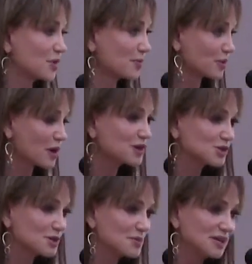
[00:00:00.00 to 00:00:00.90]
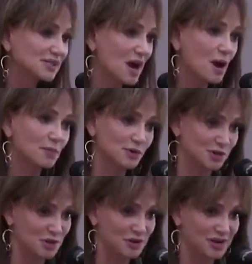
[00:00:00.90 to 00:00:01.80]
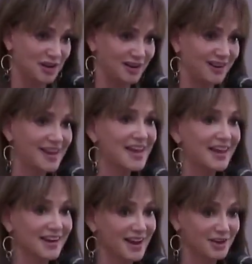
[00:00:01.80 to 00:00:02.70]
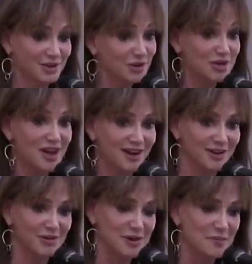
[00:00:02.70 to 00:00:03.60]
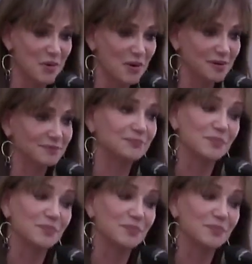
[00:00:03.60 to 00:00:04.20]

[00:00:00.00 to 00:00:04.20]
preparation meets opportunity, and I could not agree more.